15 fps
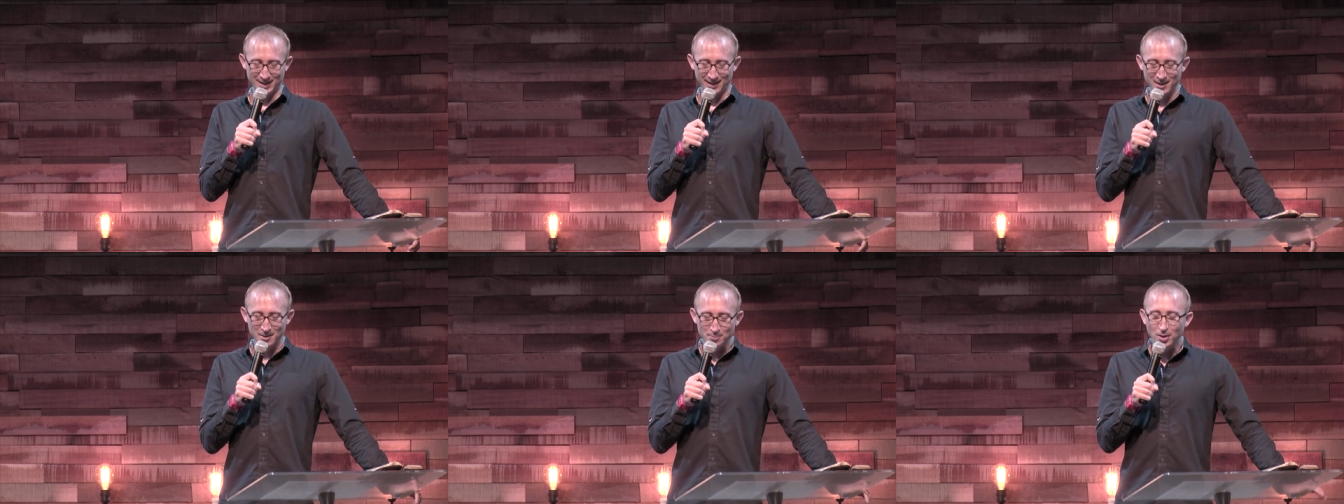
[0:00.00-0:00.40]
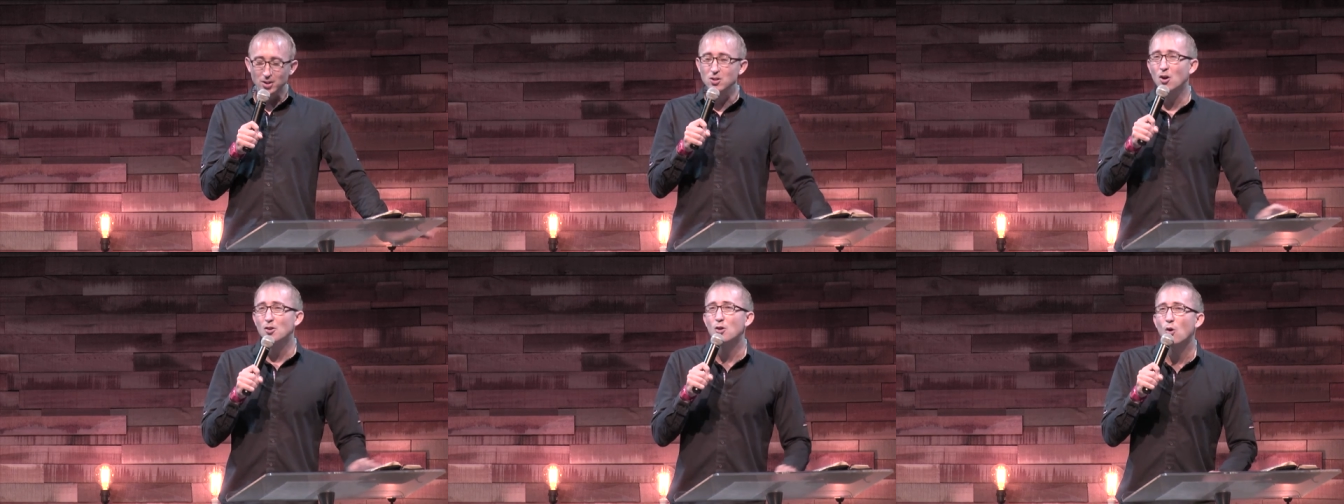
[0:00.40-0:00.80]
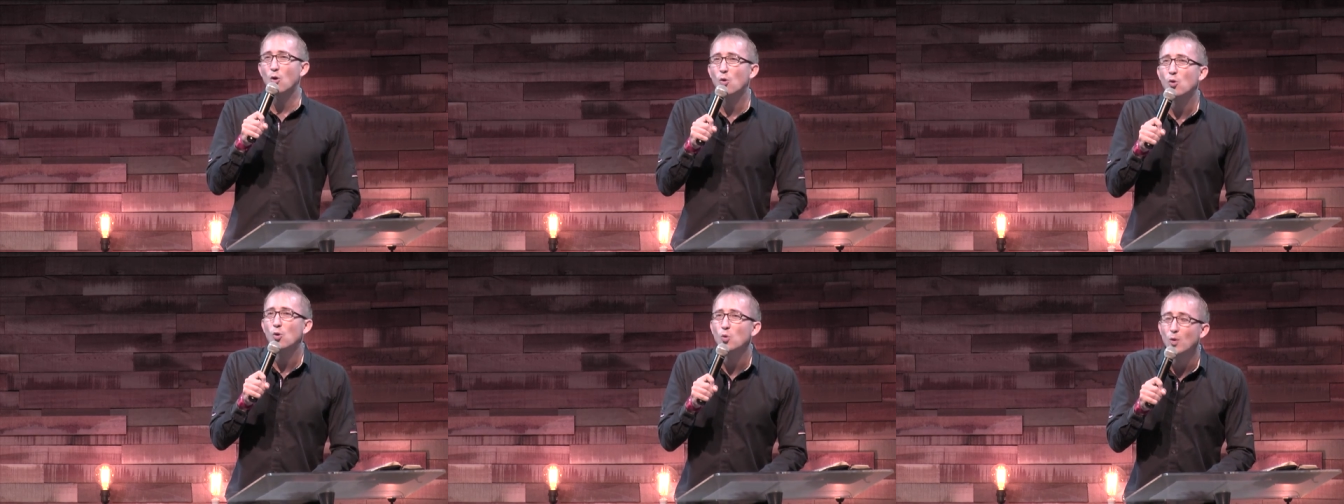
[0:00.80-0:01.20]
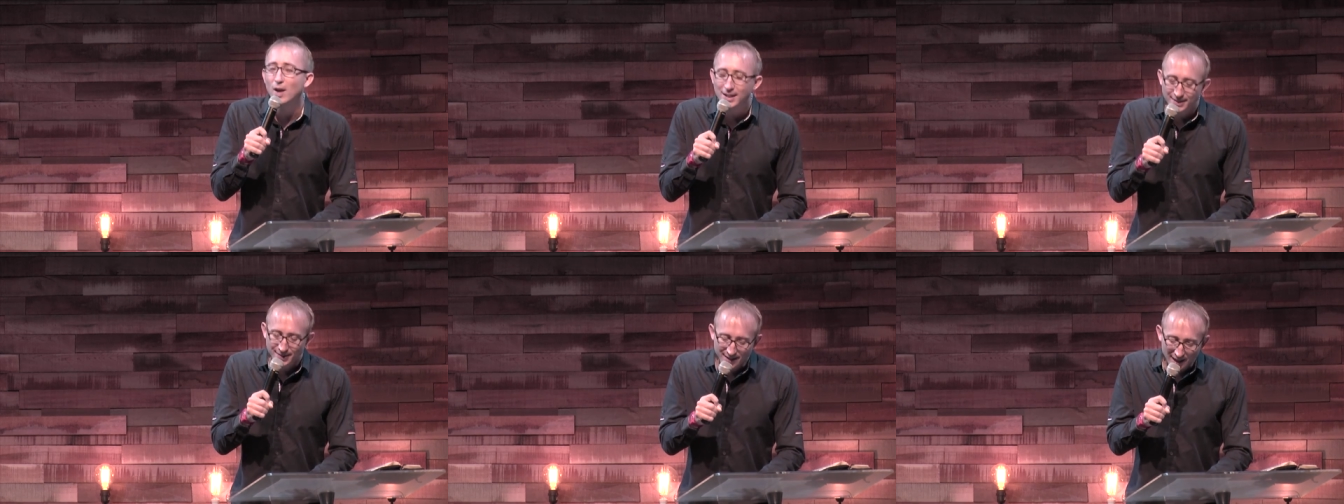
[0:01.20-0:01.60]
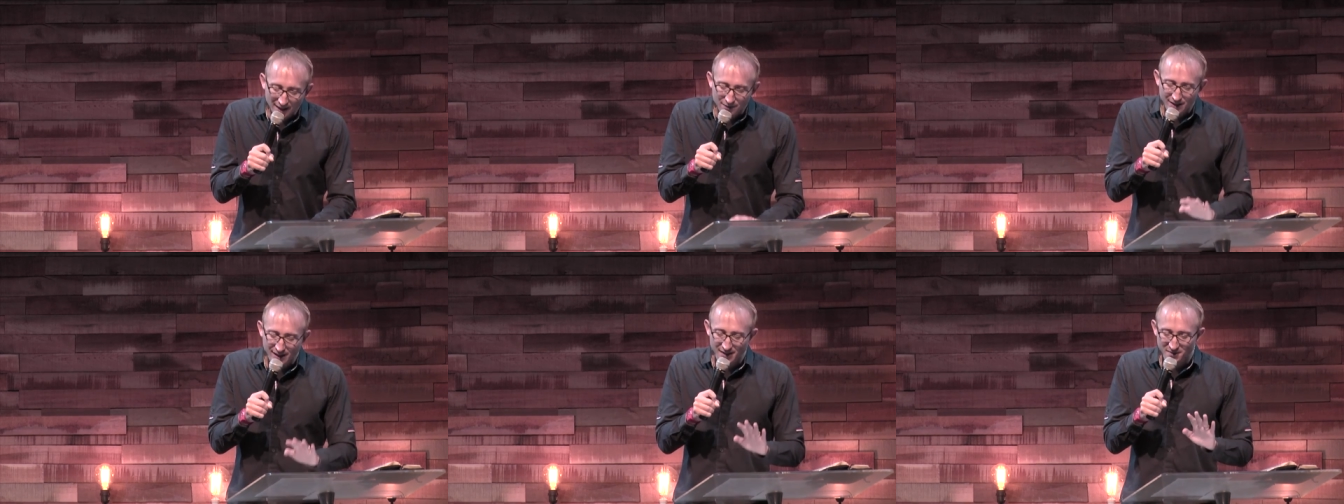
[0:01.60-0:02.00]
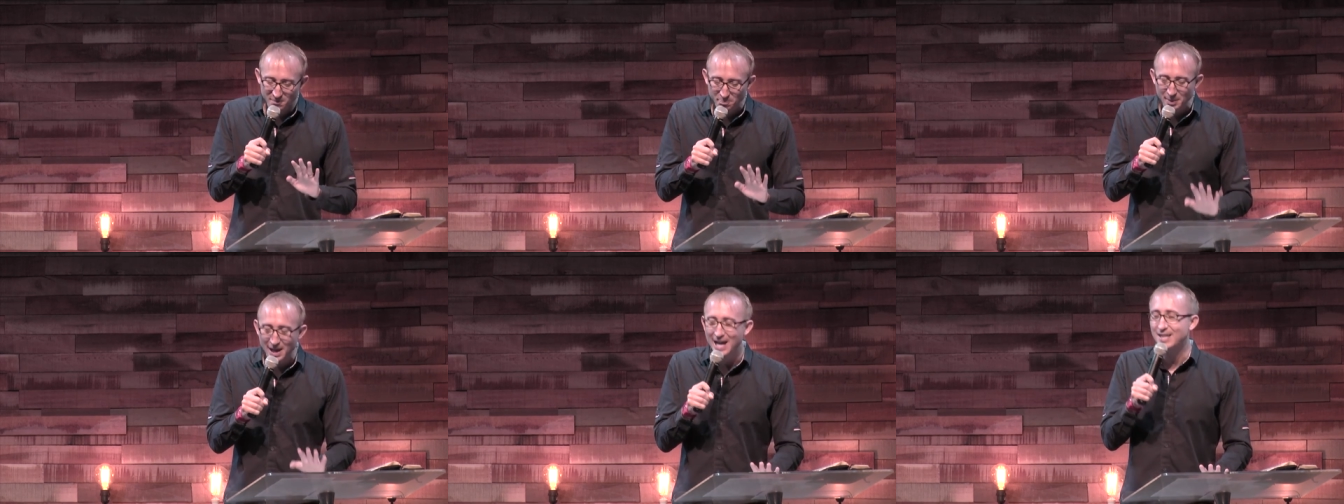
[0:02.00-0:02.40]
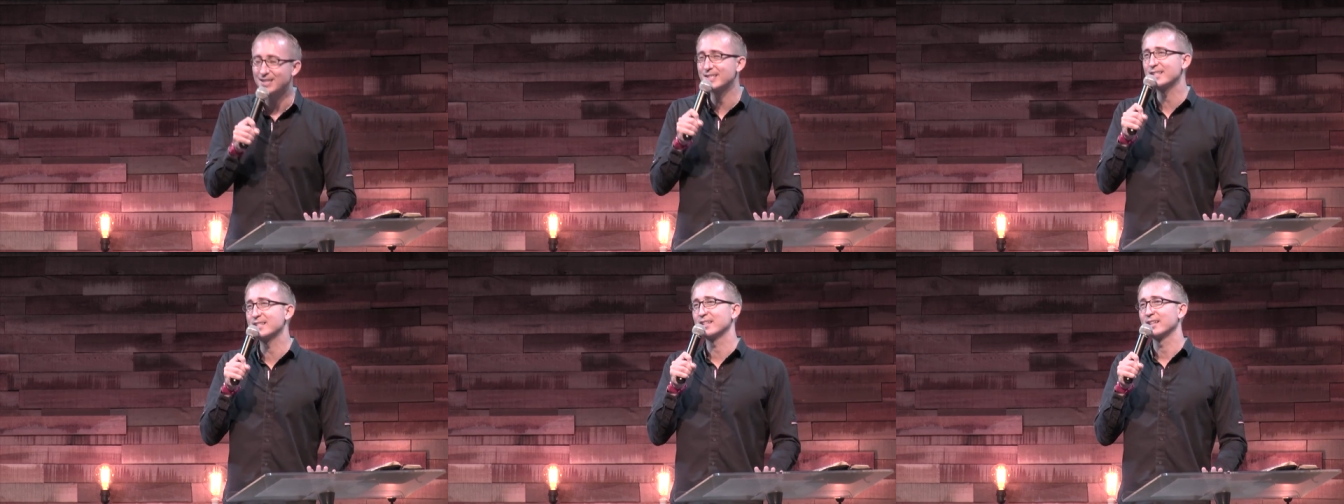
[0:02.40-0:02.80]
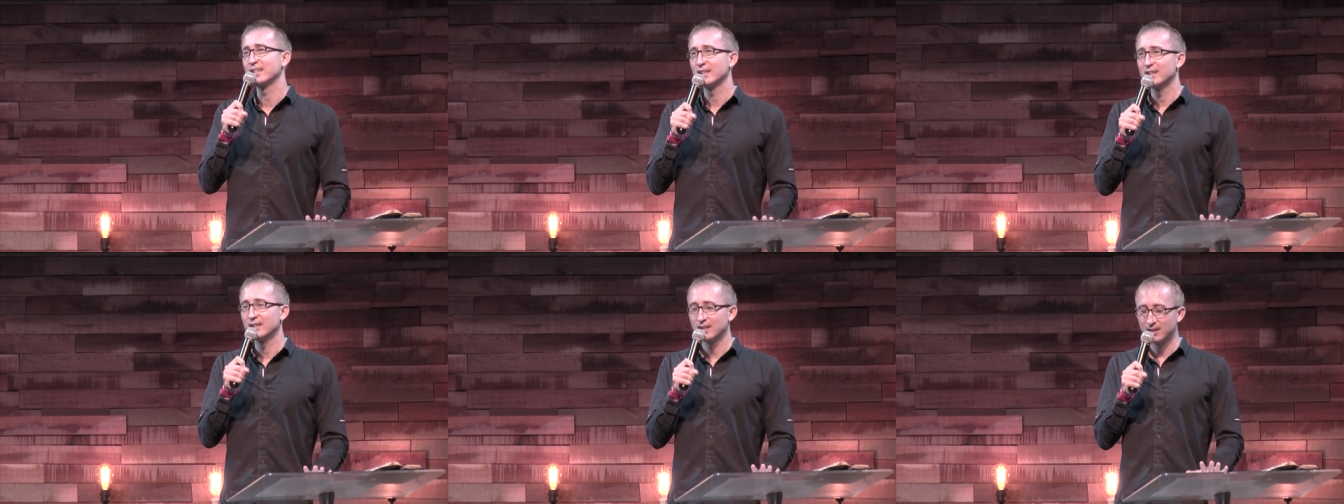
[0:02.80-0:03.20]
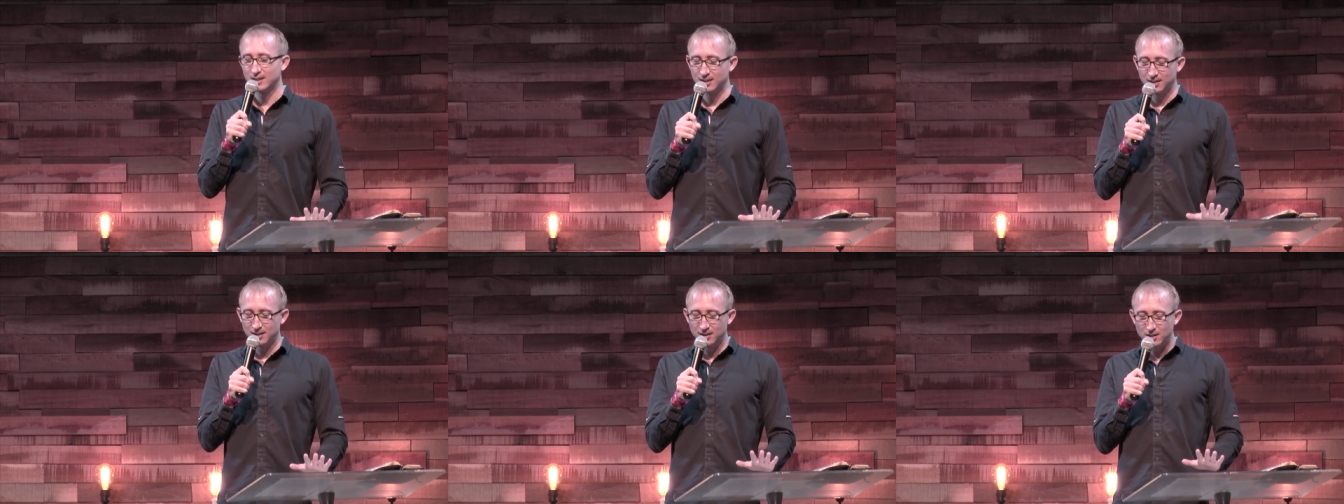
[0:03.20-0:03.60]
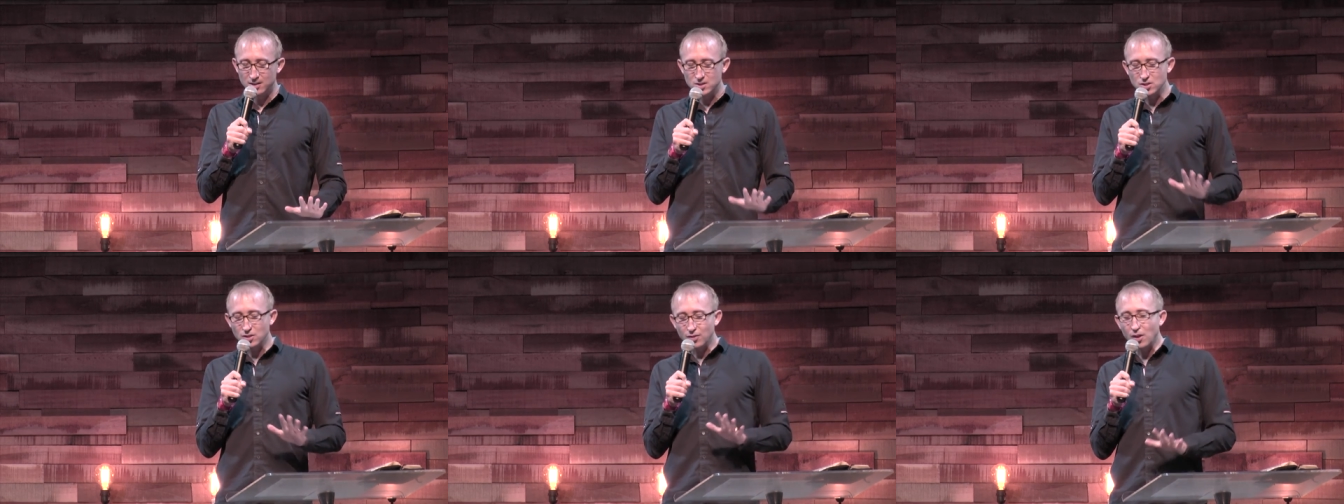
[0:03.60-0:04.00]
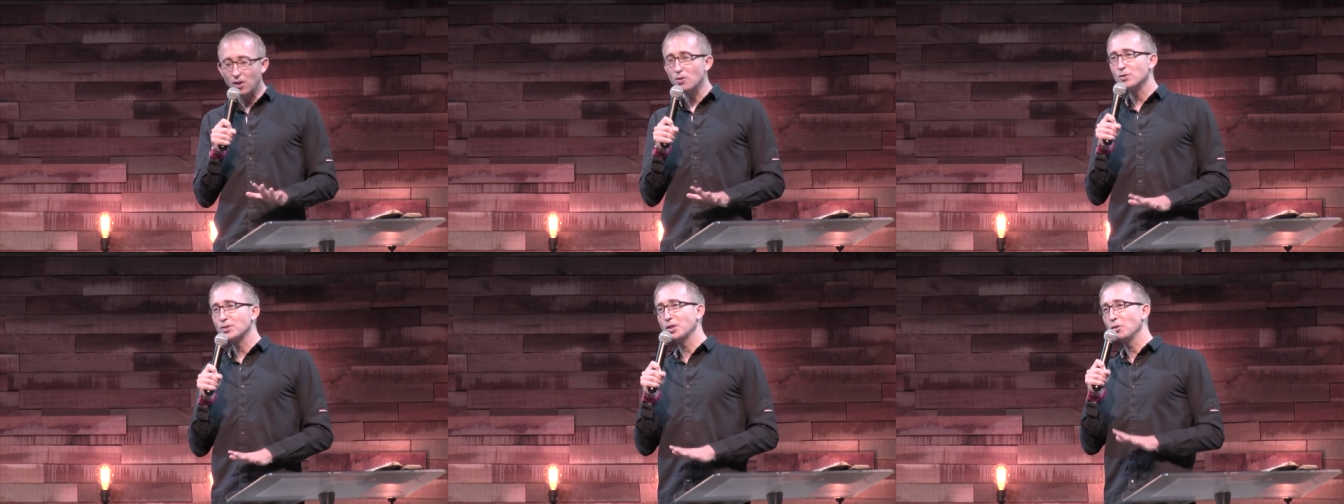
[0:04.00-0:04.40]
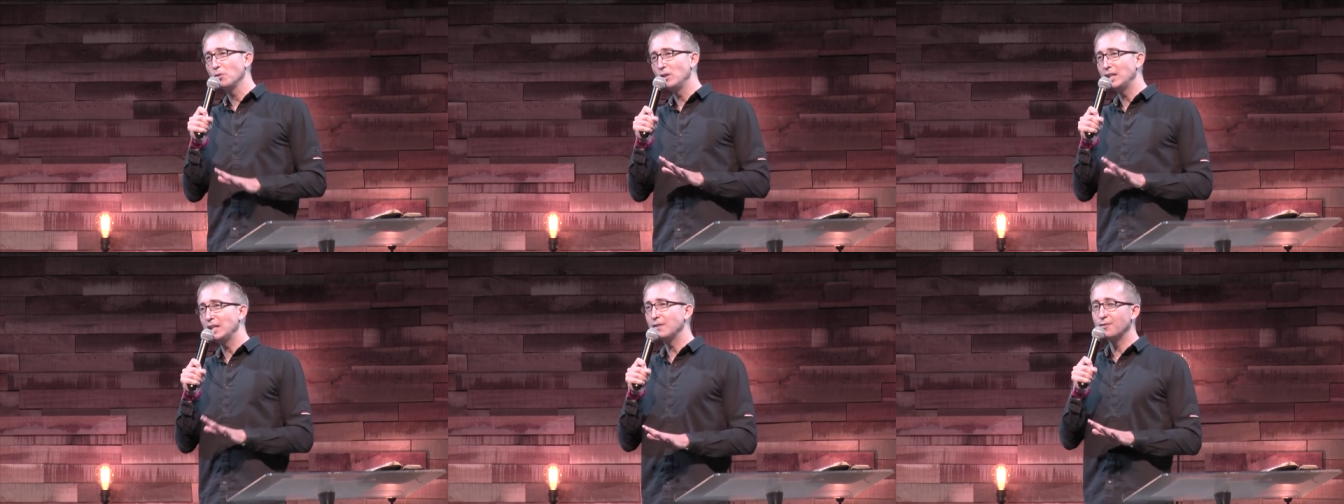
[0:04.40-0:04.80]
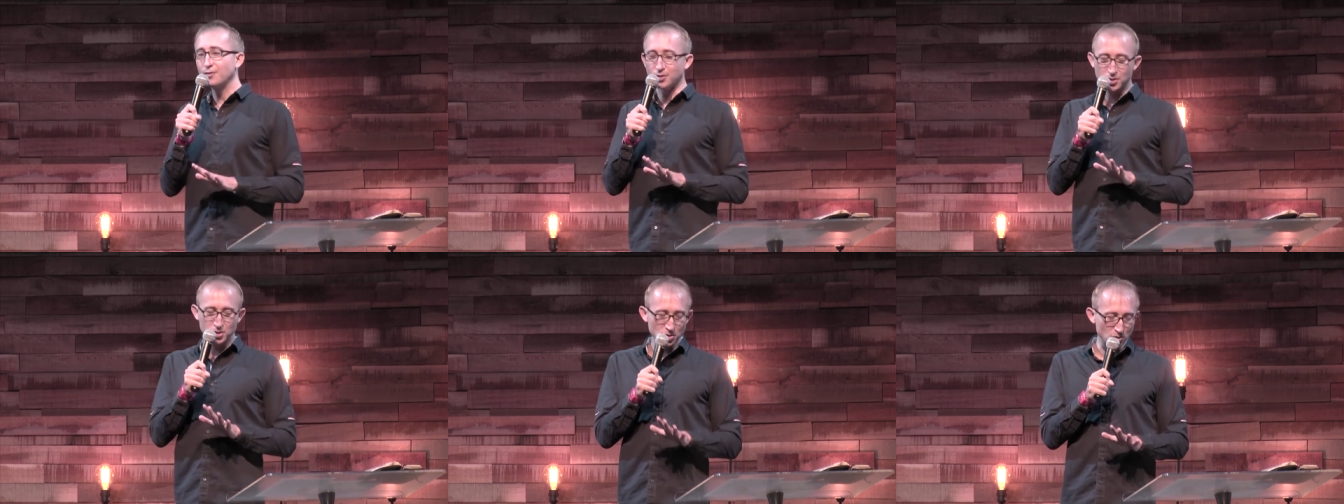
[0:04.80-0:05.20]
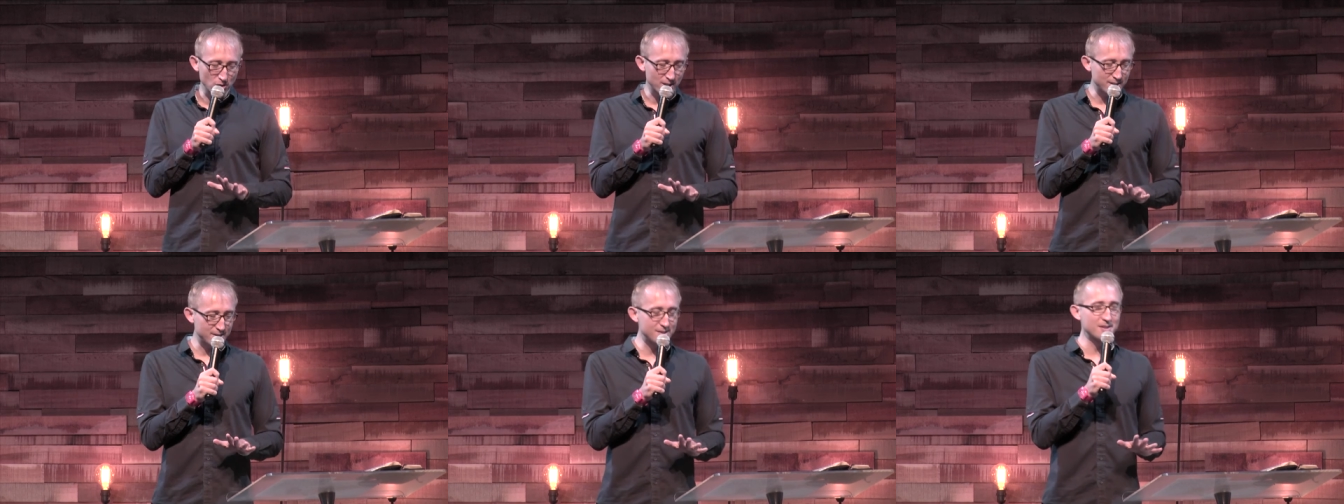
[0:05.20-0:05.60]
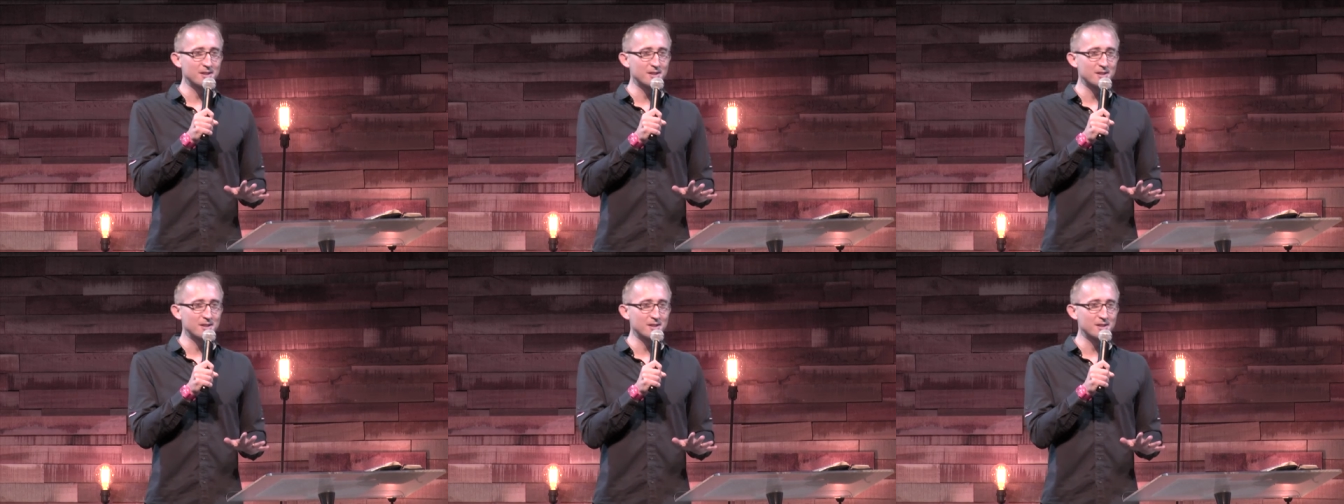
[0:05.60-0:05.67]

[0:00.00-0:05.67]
But God always gives his best to those who leave the choice